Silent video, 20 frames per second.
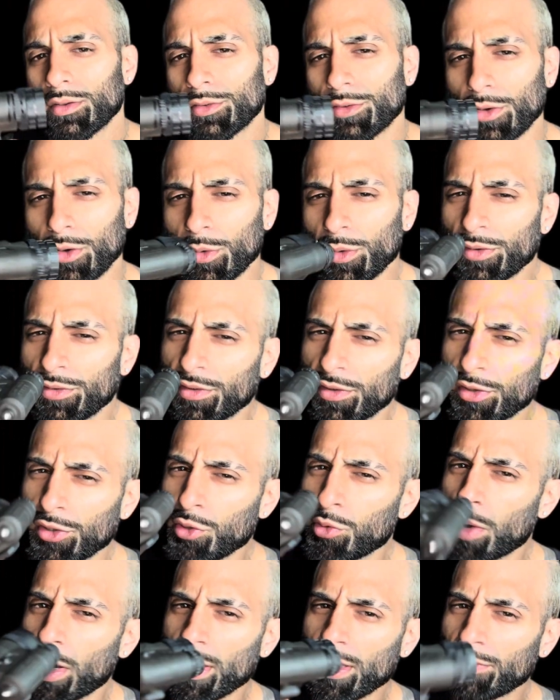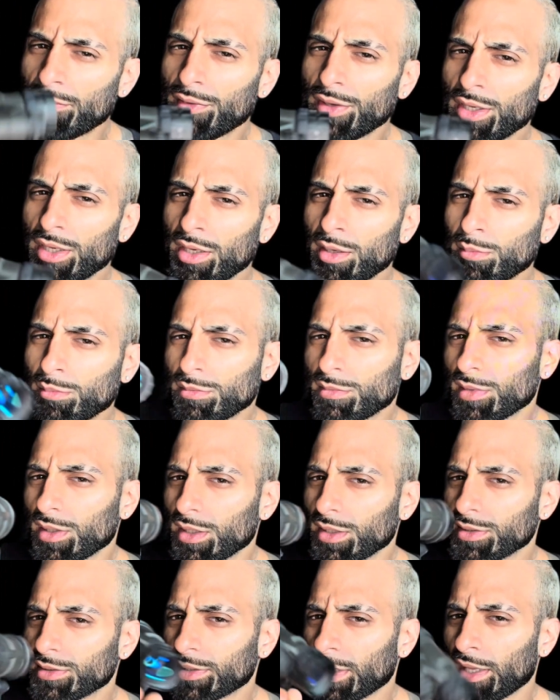So, is the UA NVM
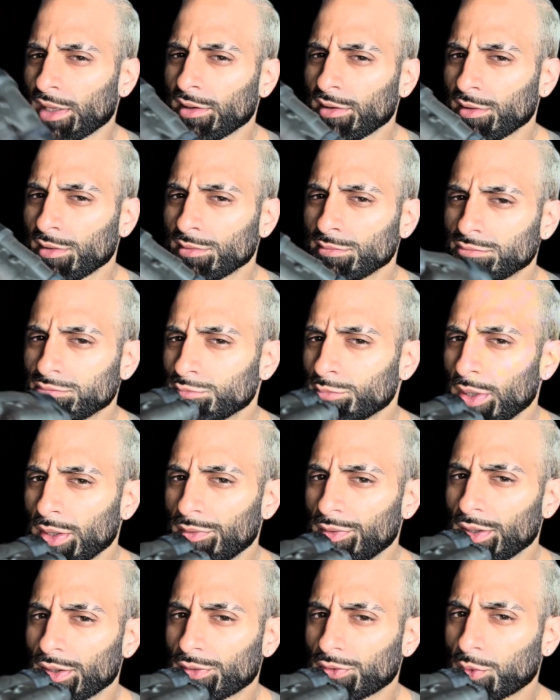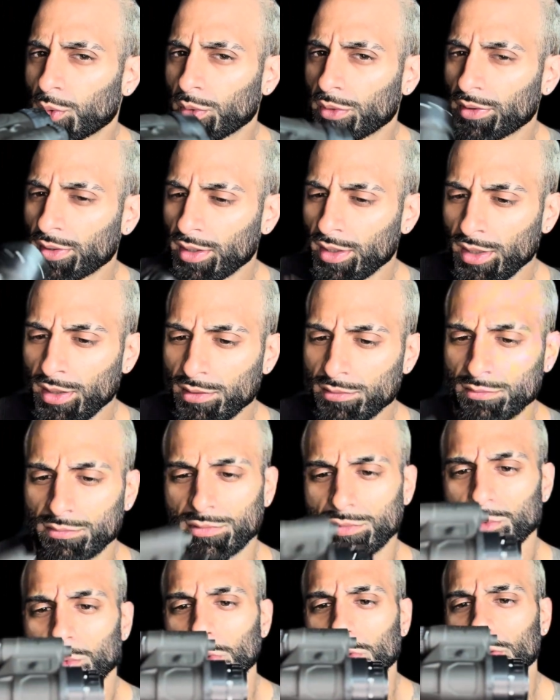a standard PVS 14?
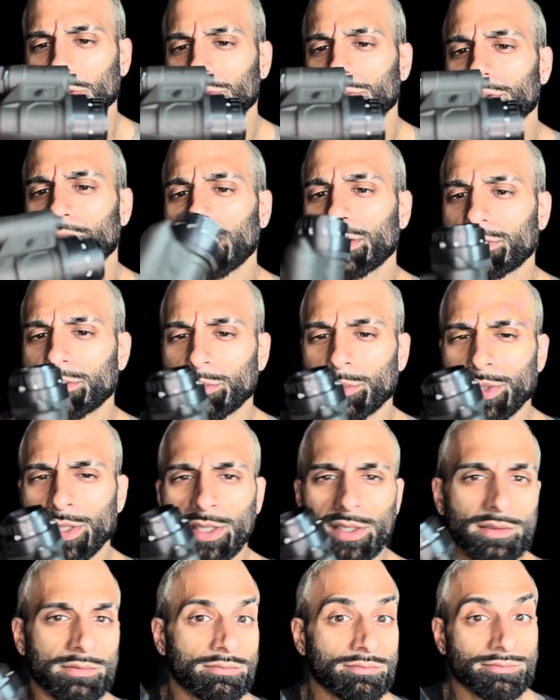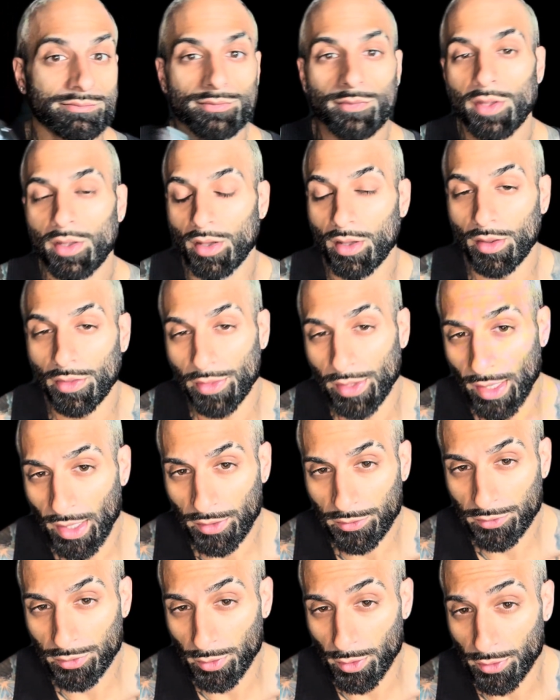That's what it looks like to me. The
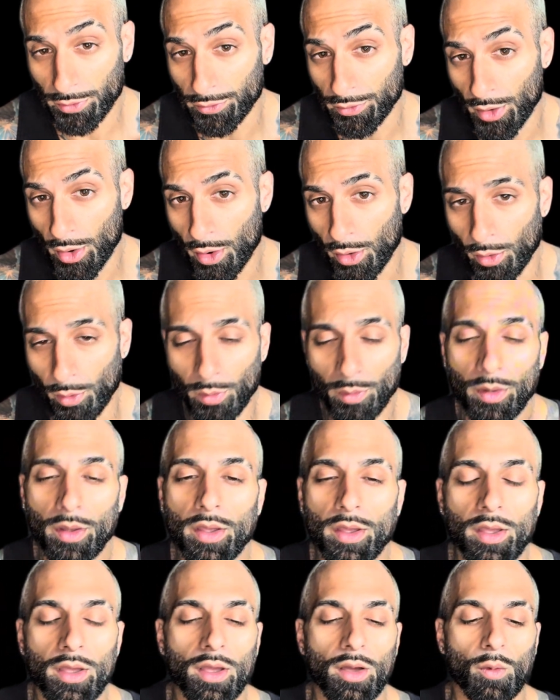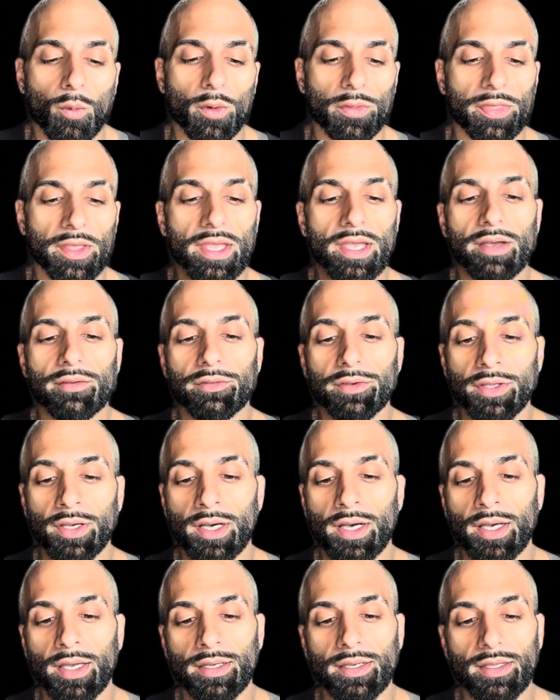answer is no. What they have
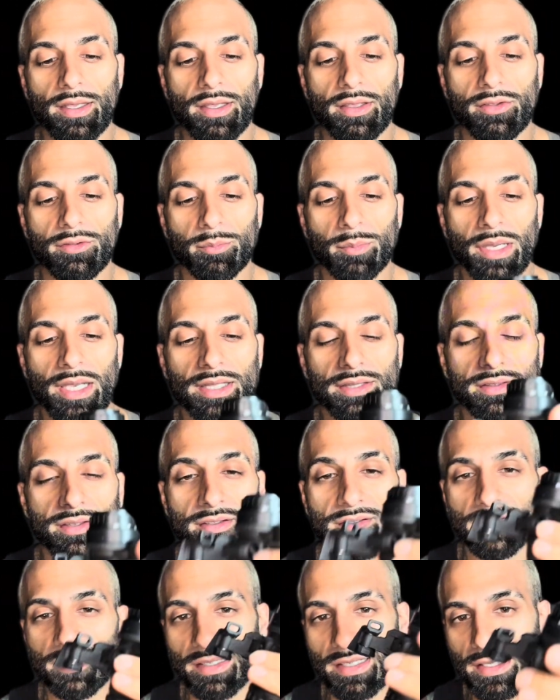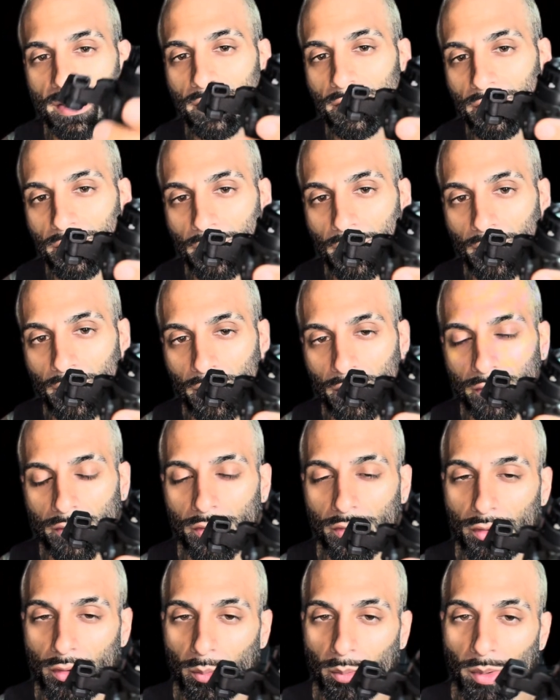done is made this easier
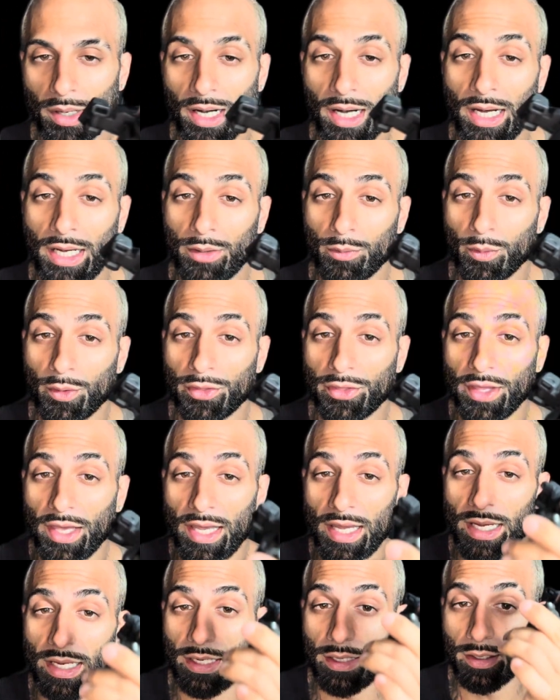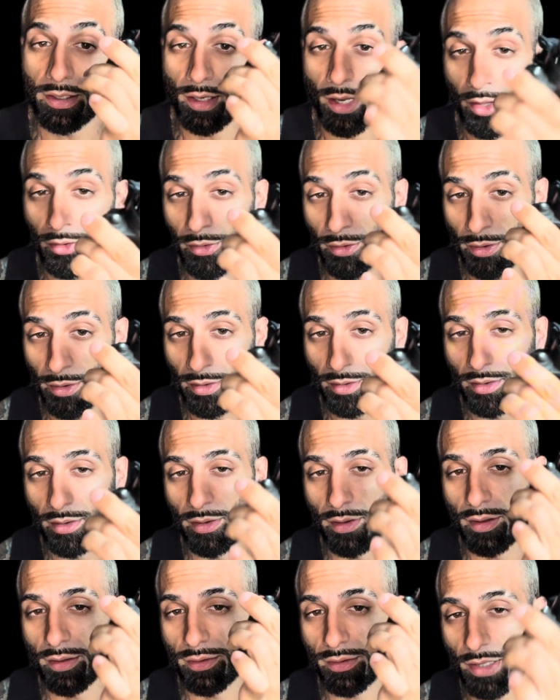to combine with another
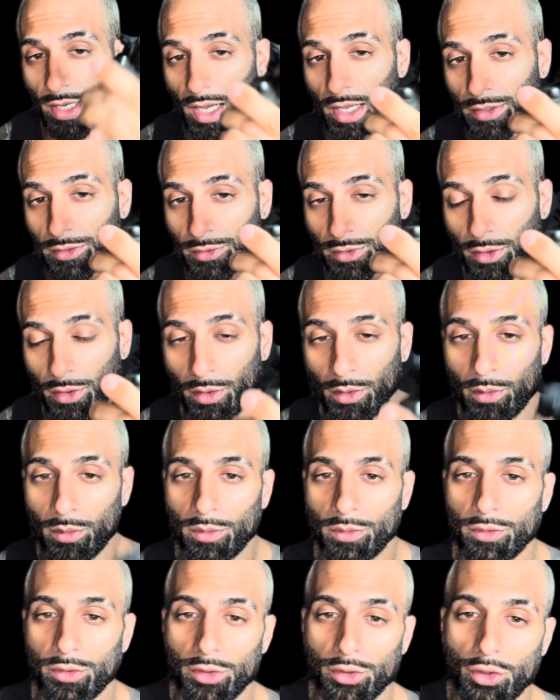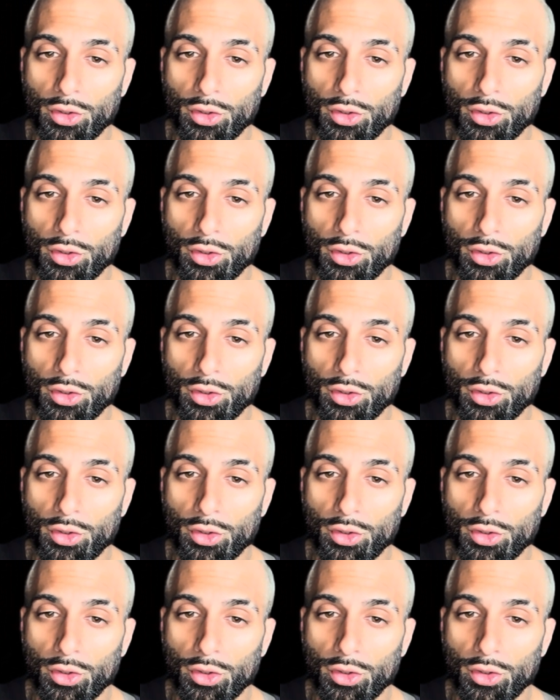Tanto to